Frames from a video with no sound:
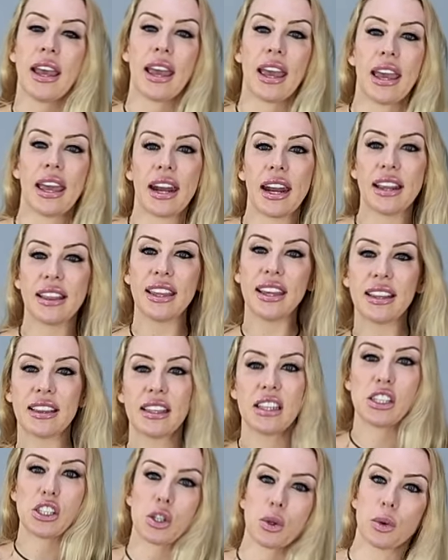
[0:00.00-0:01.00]
And I think
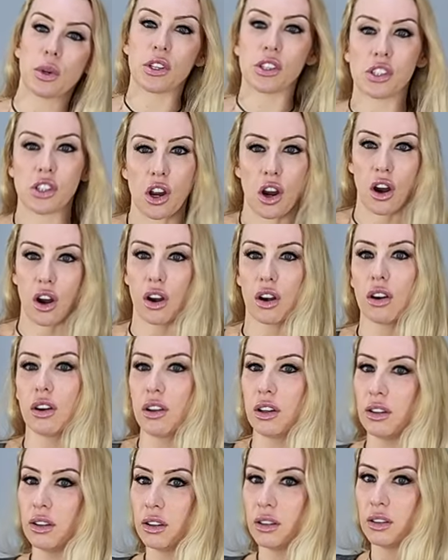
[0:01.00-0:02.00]
these shorts are
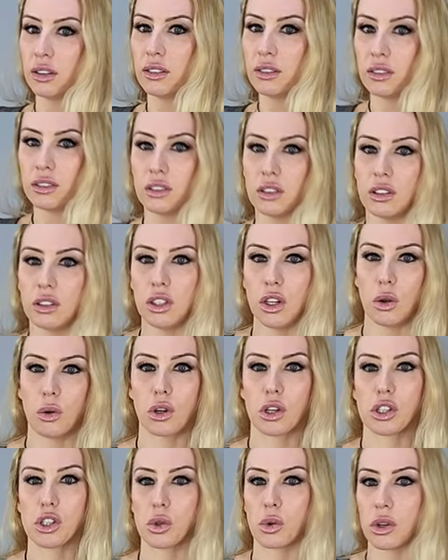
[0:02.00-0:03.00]

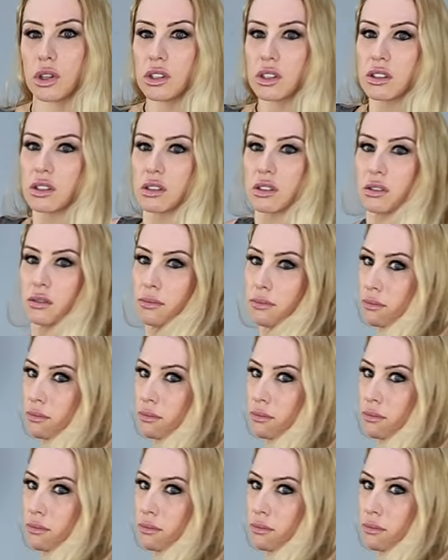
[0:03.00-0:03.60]
yoga shorts.